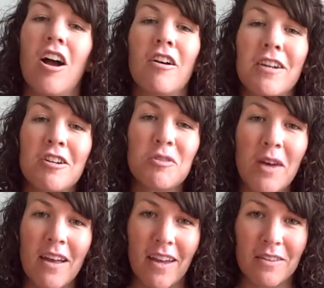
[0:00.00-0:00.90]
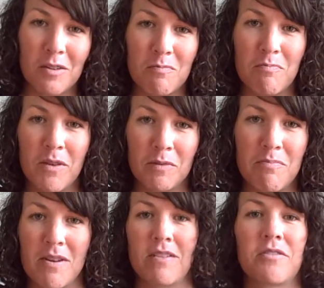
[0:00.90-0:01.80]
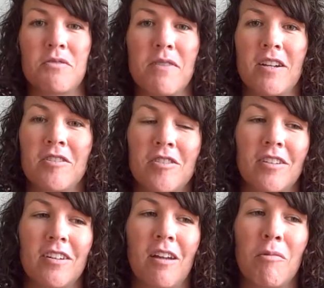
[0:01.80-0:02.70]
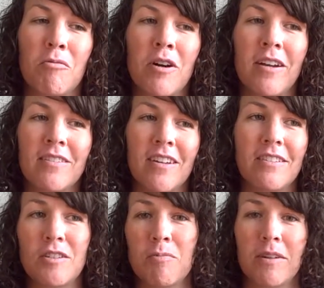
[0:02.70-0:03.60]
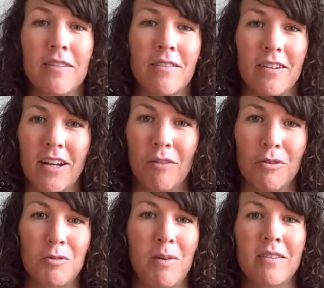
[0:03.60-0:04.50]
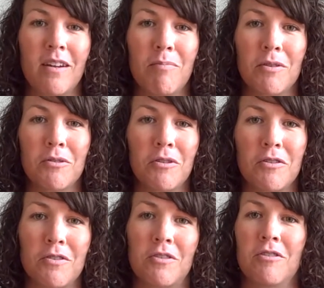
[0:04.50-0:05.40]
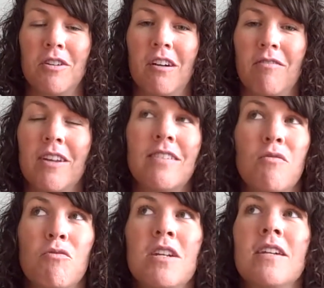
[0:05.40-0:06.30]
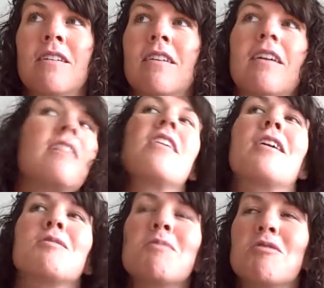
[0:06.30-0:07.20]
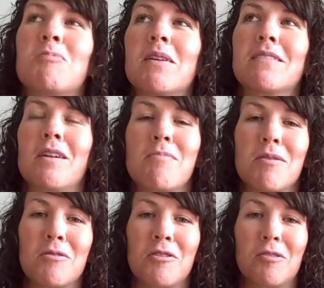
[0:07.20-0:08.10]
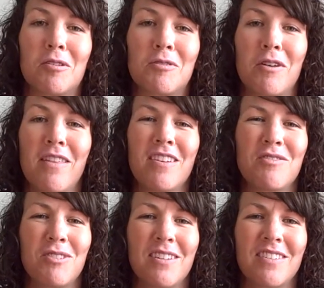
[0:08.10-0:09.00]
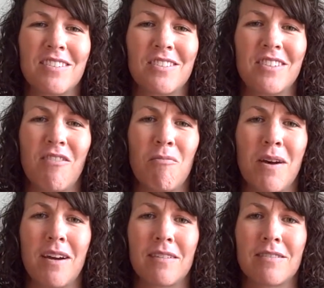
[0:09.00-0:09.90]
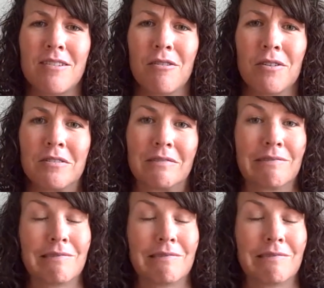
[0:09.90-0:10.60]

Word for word: Okay, here's why I like this, this beer so much. Number one is that it's super easy to get. We just picked it up at the grocery store. I say we. The husband just picked it up at the grocery store, and I think it was only six or seven bucks, so